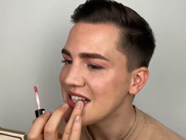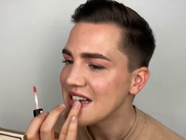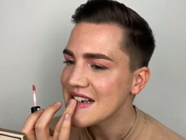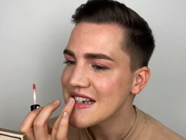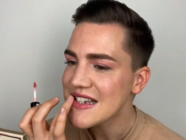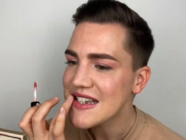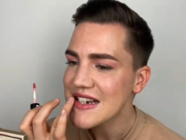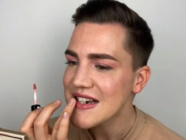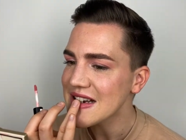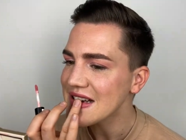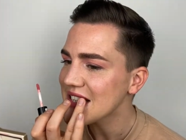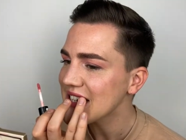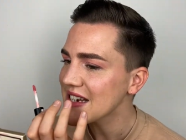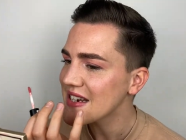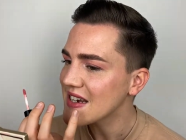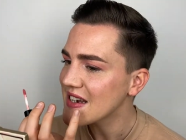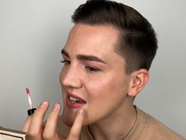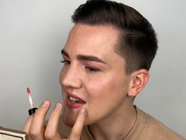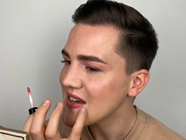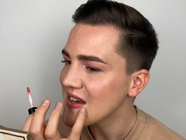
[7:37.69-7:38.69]
It's not
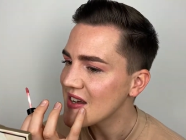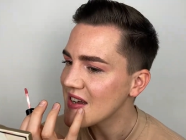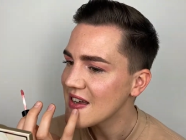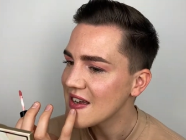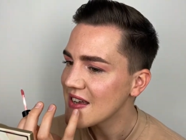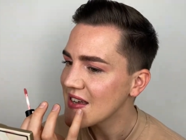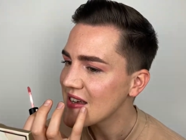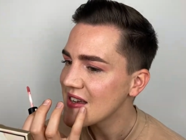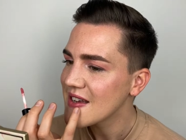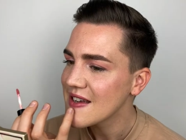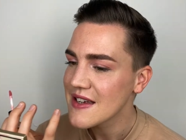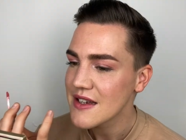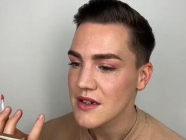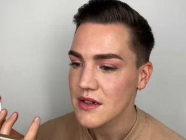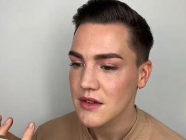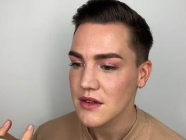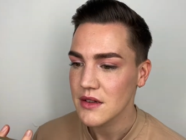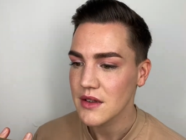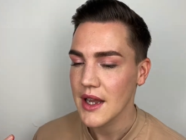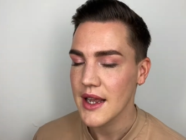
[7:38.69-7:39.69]
like a
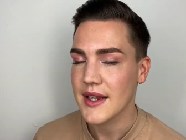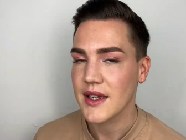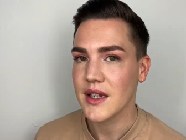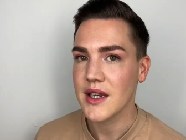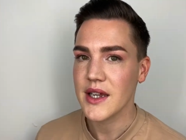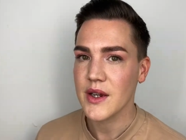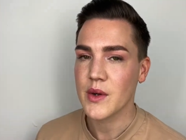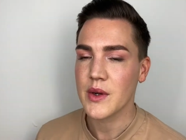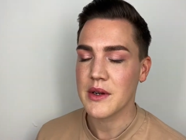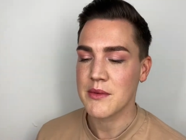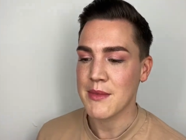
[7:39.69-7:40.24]
like a liquid